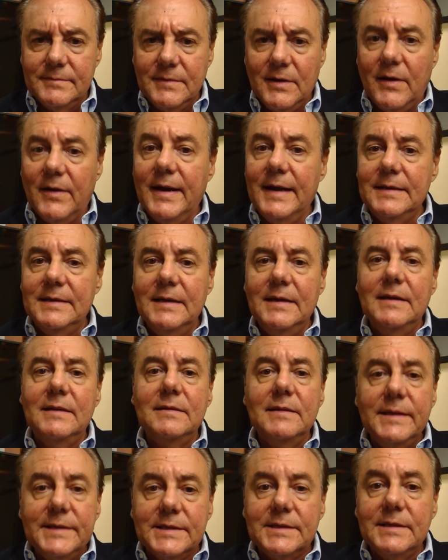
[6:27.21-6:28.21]
All right,
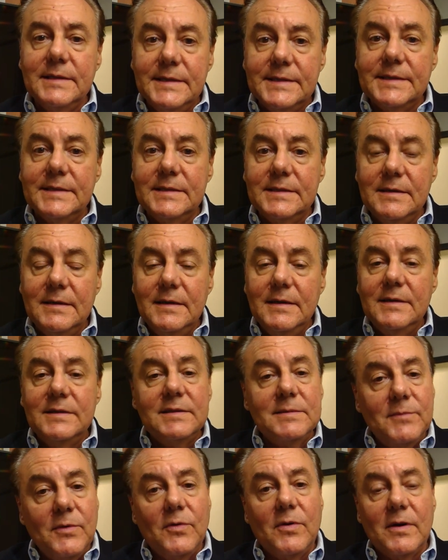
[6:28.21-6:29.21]
let's listen
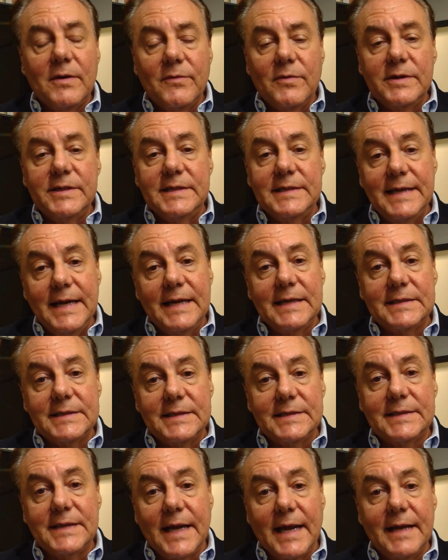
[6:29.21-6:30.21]
to more of what she has to
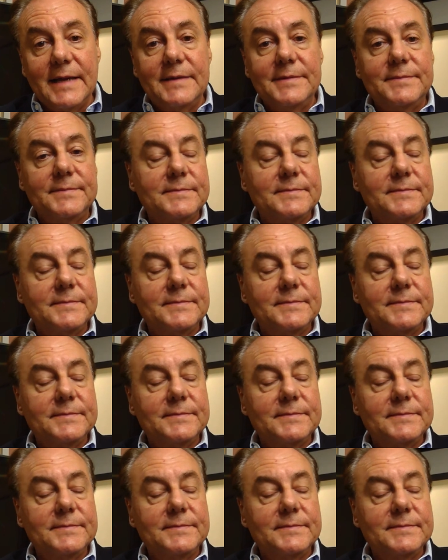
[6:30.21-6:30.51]
say.